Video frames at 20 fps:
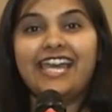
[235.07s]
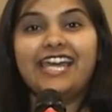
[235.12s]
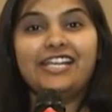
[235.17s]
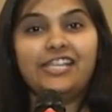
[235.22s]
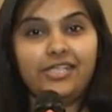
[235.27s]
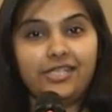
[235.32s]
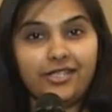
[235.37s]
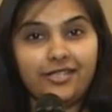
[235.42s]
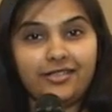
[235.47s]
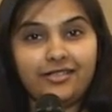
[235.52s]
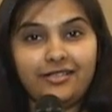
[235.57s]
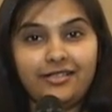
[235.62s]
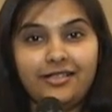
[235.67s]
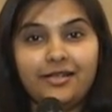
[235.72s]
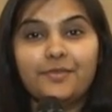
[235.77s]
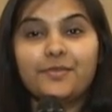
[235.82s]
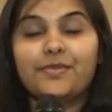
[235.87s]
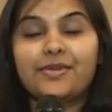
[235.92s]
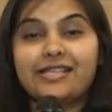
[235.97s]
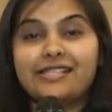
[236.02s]
And here,
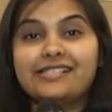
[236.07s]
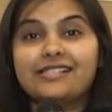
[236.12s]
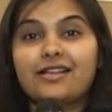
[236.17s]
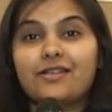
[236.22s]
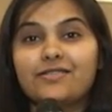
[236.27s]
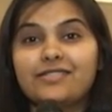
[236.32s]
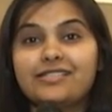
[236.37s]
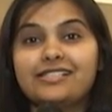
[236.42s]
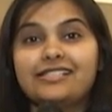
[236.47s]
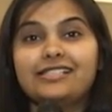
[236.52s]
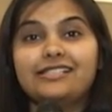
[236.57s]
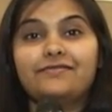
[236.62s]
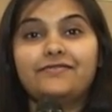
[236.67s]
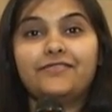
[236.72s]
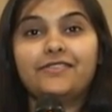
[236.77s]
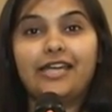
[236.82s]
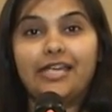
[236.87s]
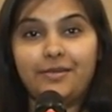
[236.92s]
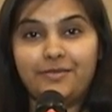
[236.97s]
Press Council of